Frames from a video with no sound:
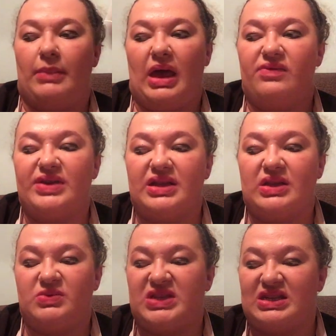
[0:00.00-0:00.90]
have any
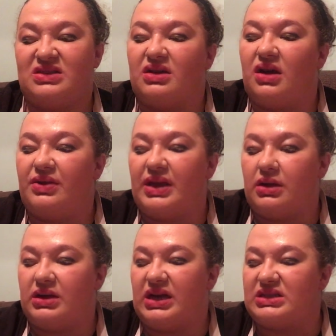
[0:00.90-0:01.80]
lipstick stuck on there
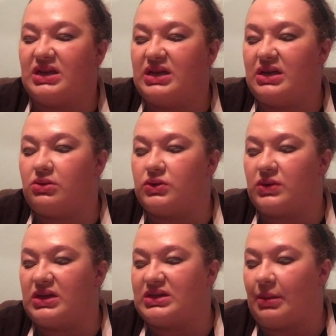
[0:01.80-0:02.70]
in case I eat or
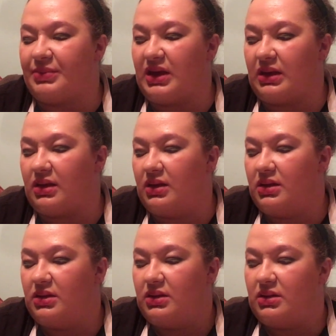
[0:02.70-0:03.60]
drink something.
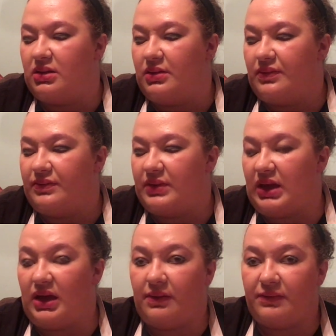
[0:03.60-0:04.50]
And
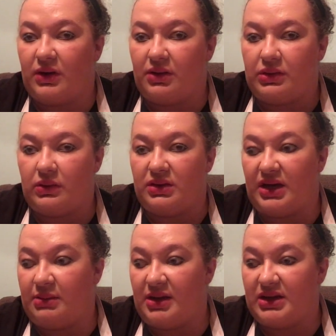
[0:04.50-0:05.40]
I've gone through a
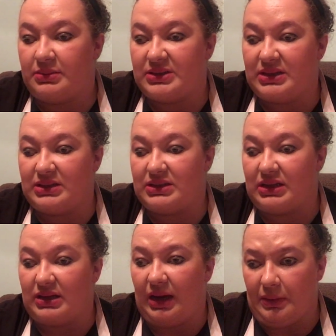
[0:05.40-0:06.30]
lot of my lipsticks
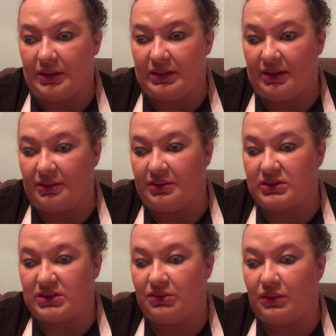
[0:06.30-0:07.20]
and got rid of a lot of those
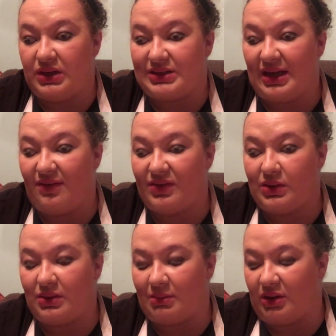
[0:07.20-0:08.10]
too, because I haven't
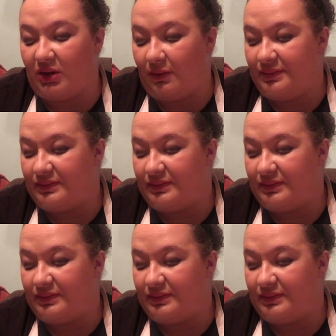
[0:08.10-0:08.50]
used them all.